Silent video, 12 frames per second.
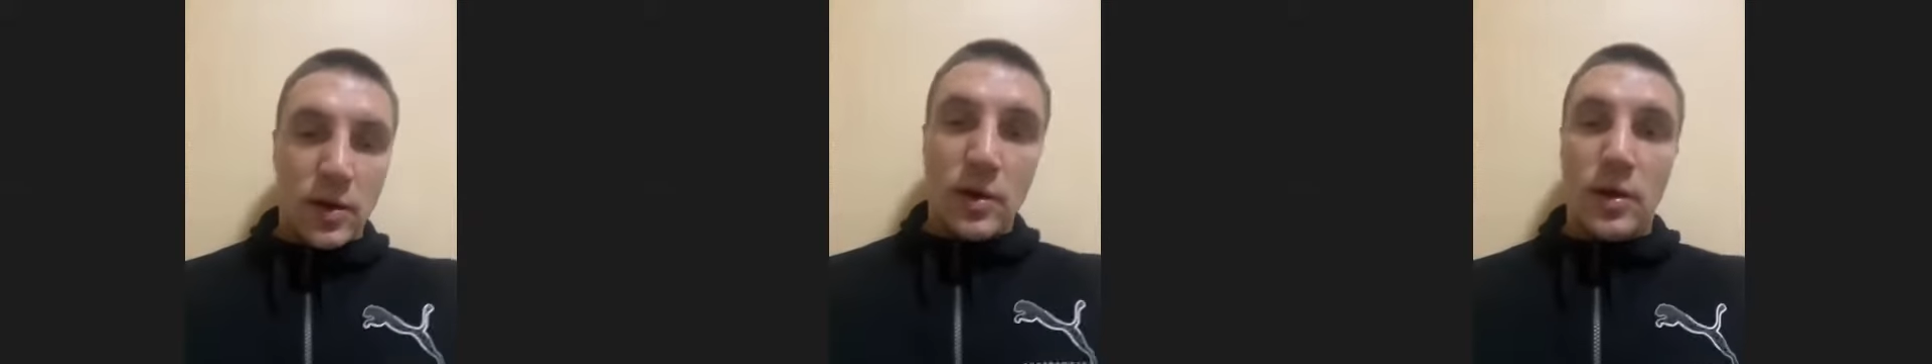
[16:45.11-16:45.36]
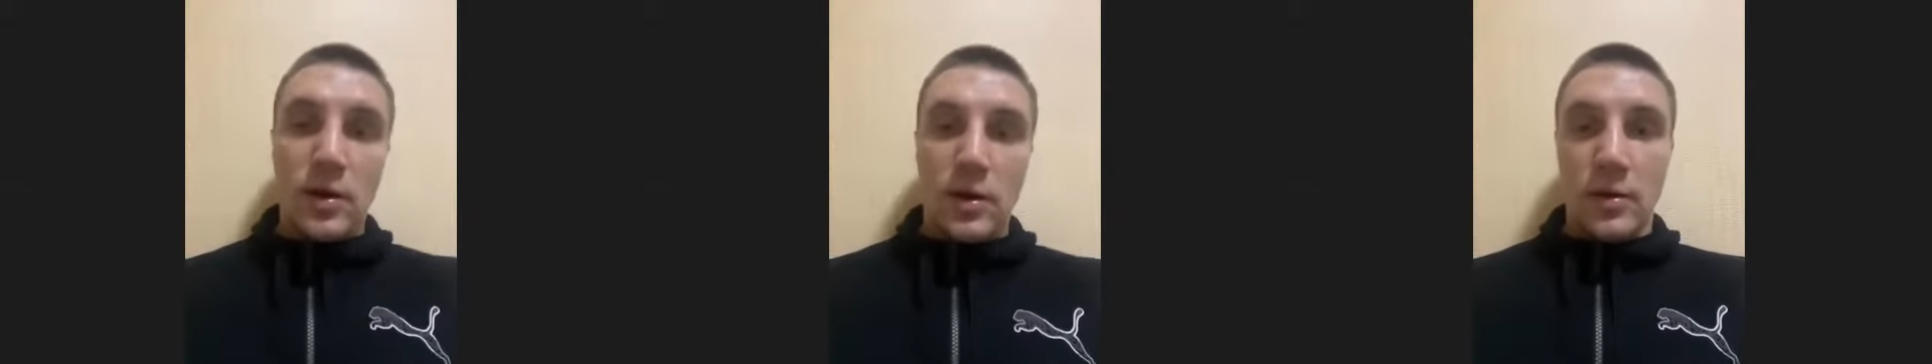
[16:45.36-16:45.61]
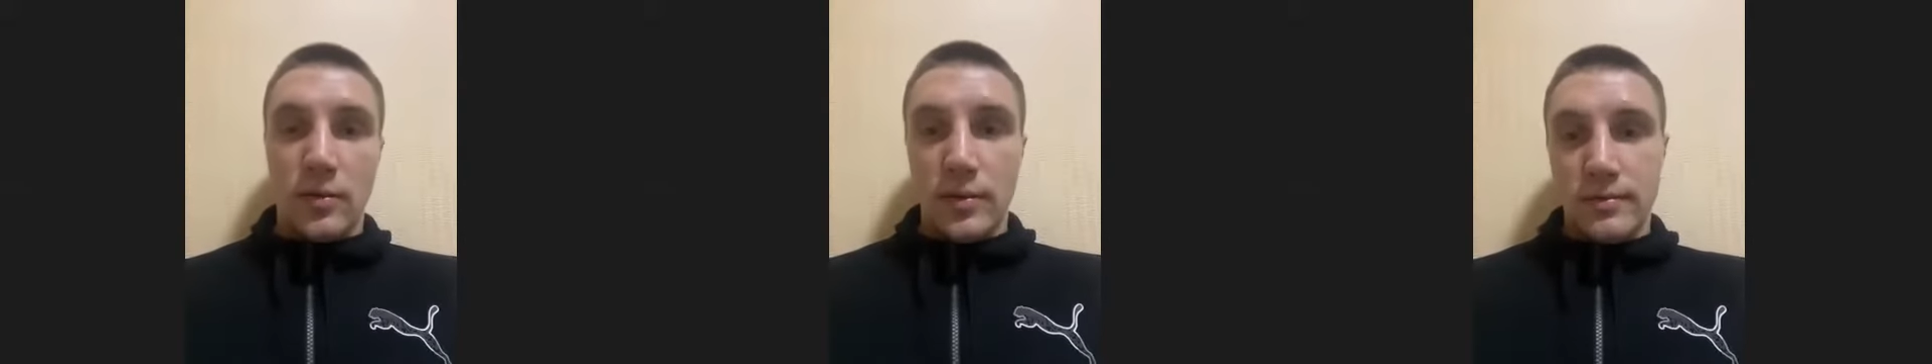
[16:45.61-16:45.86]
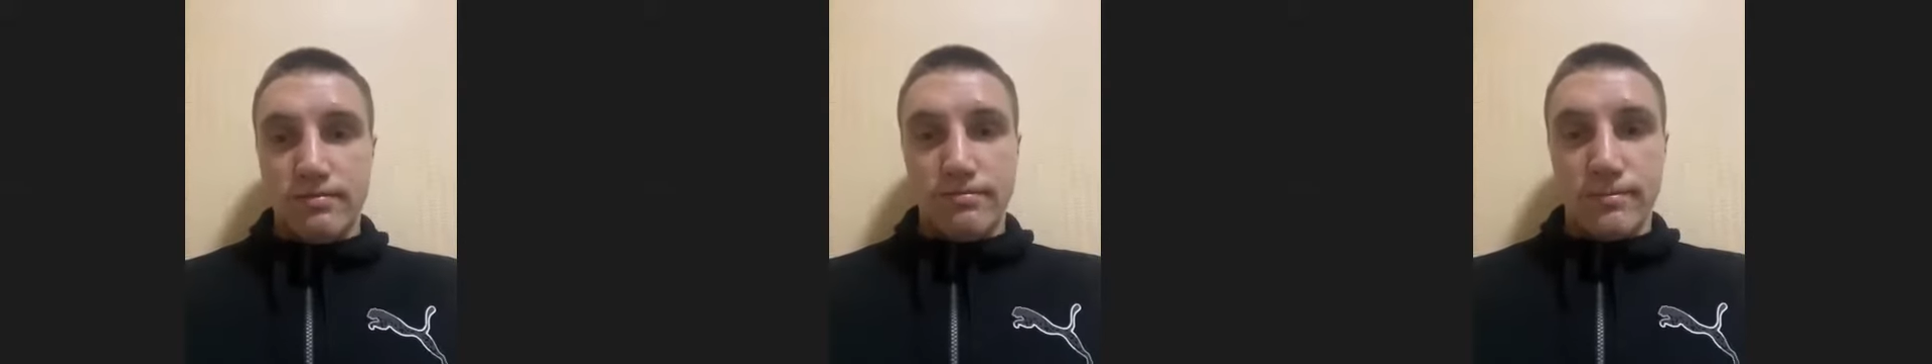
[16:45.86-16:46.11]

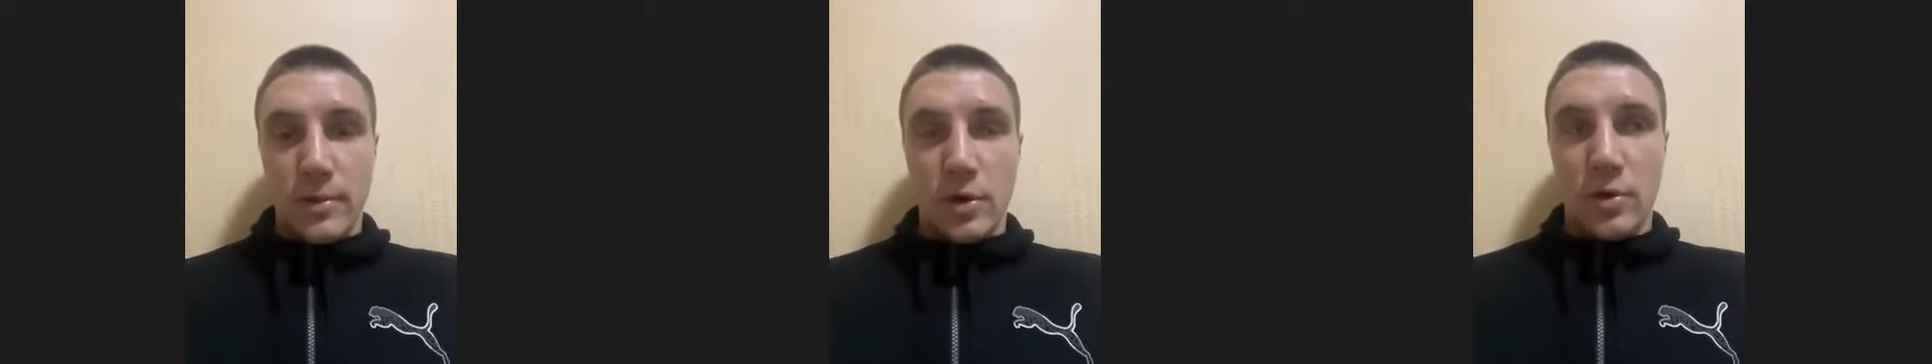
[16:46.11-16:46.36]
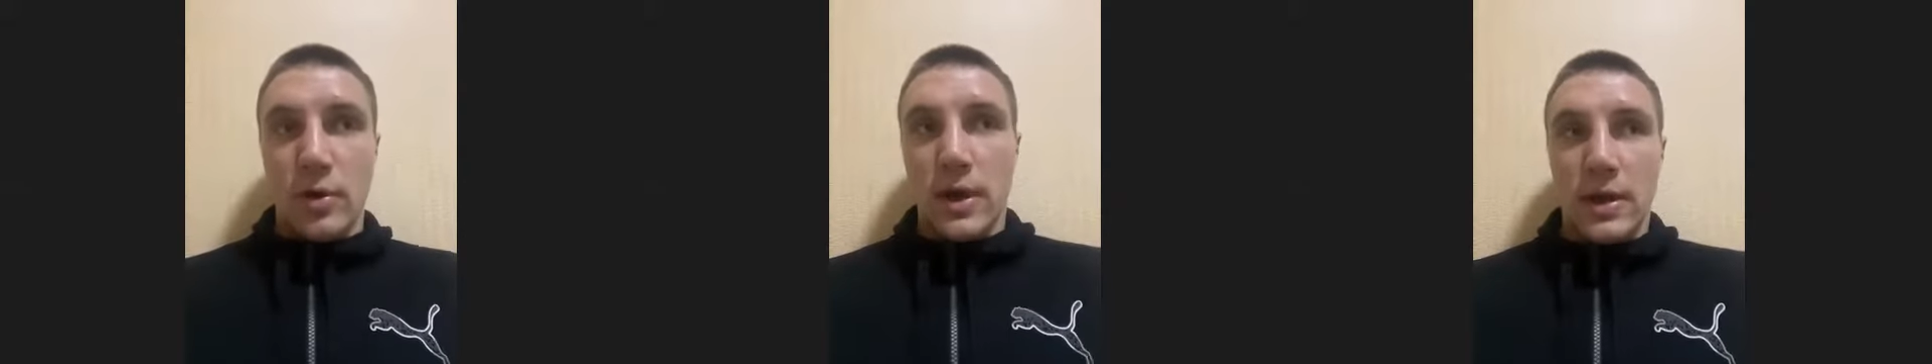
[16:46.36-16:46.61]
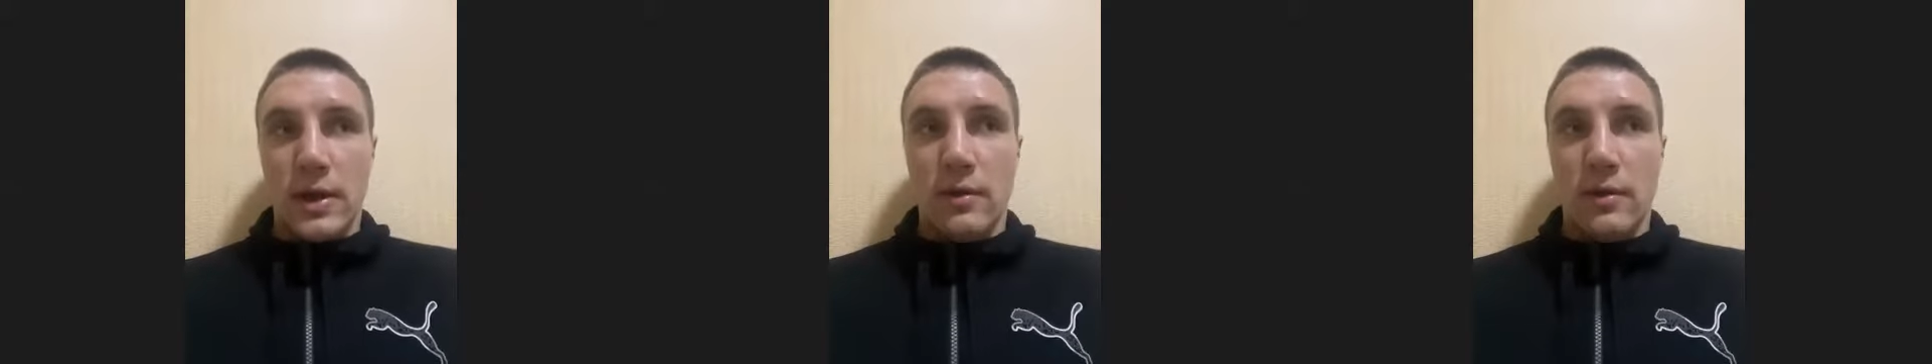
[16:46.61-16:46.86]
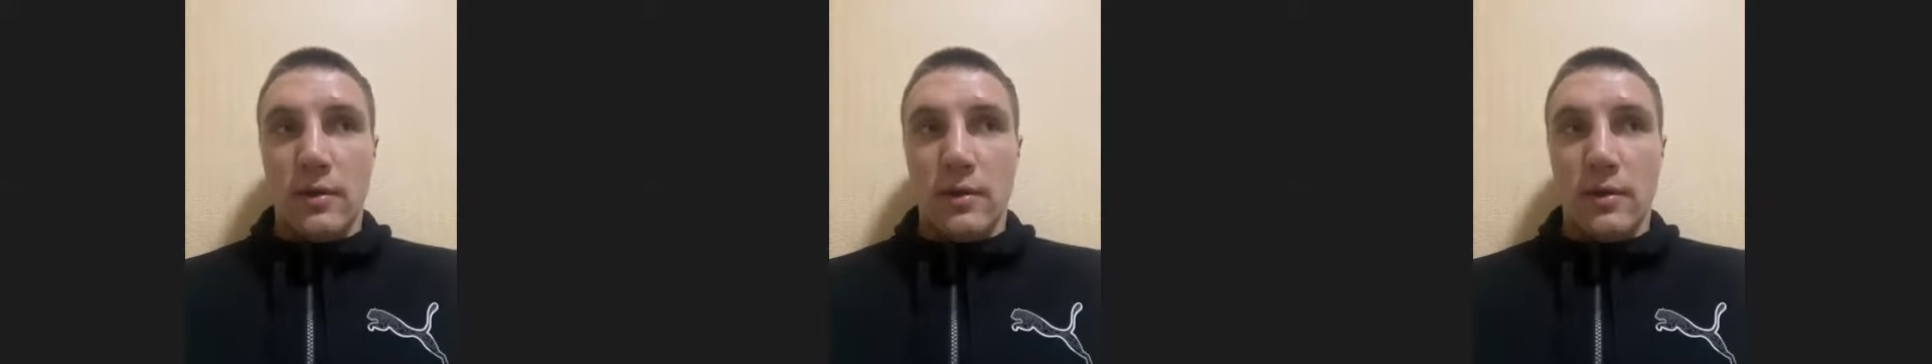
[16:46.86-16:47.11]
who can
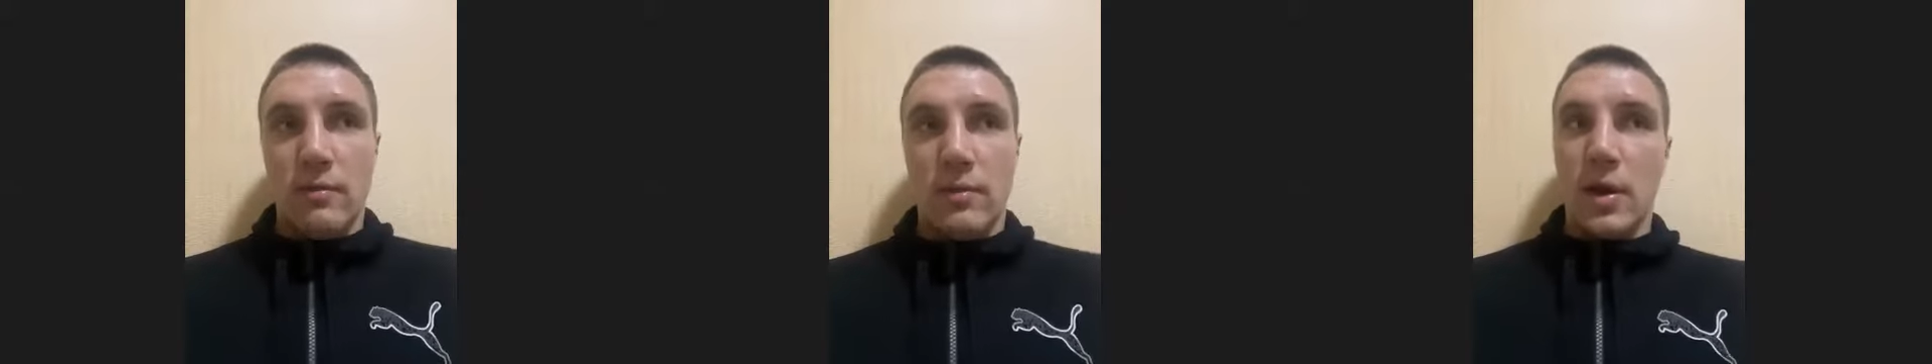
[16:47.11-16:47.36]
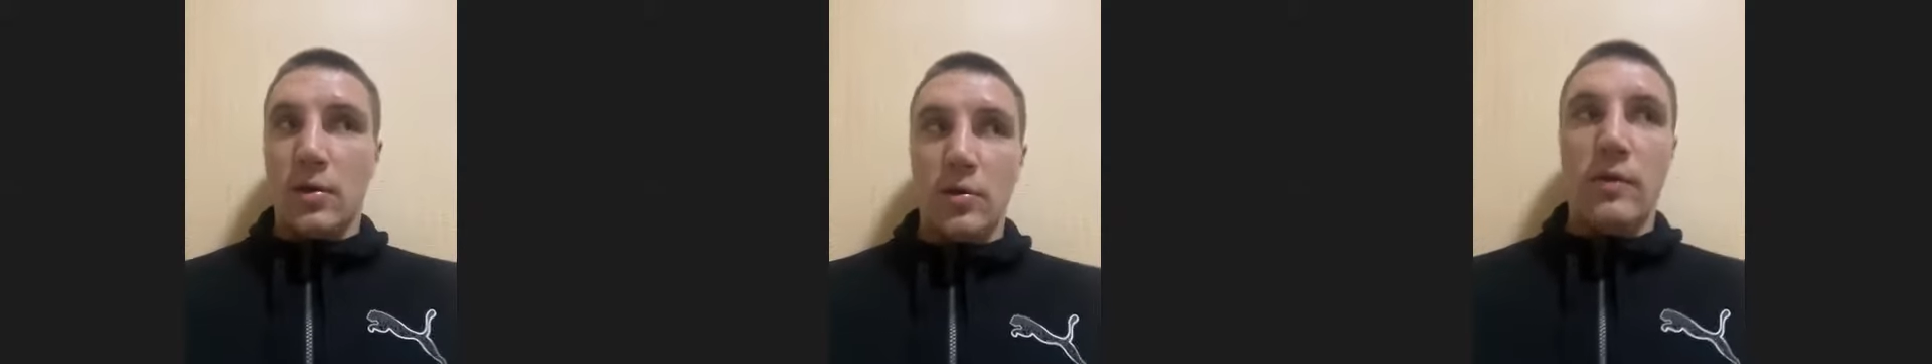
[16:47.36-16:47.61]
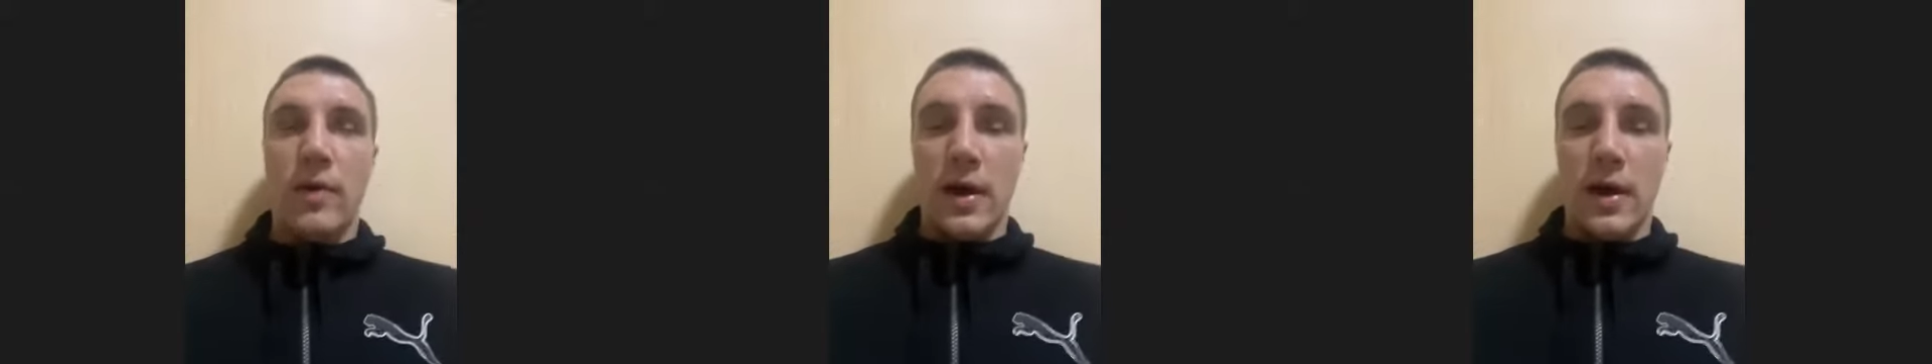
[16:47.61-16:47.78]
give me a good fight,